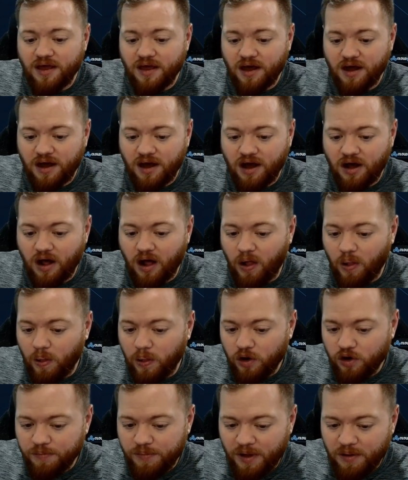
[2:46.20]
a
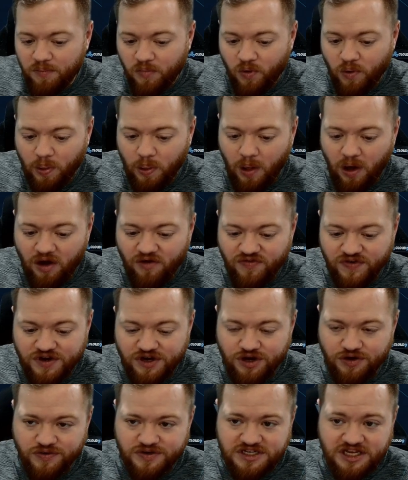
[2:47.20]
little bit more love
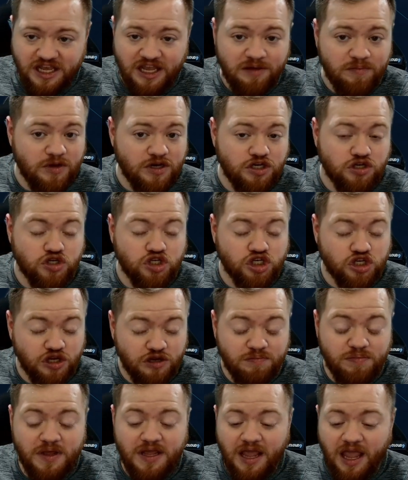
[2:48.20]
into your team, and you
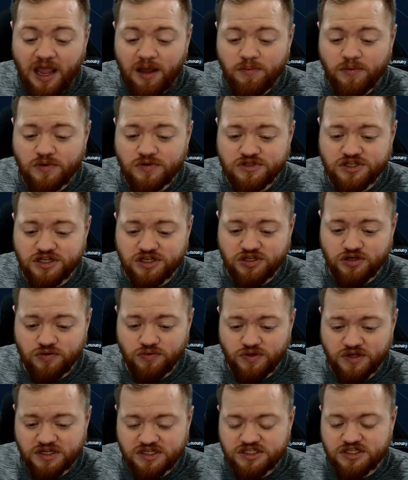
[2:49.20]
should be able to
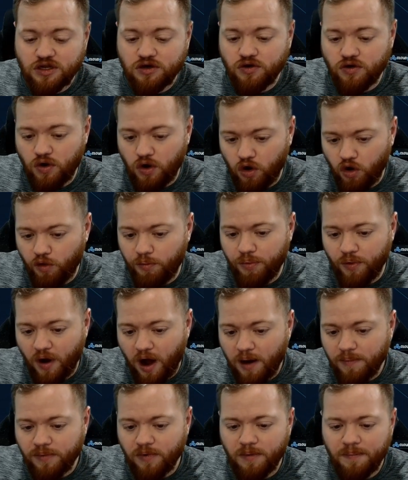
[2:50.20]
do this no
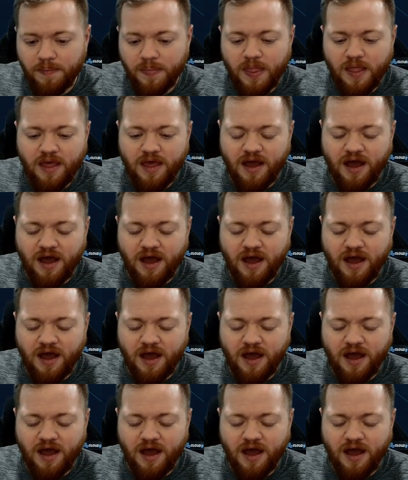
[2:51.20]
problem.